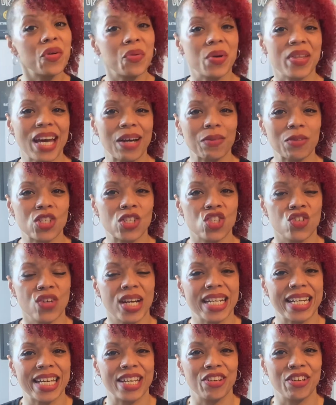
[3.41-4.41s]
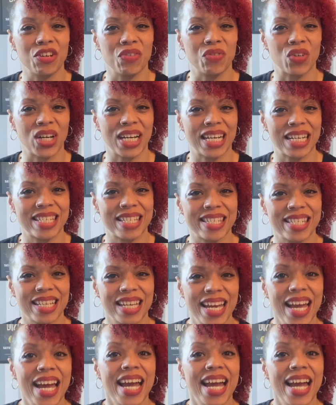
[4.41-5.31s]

without straining your voice.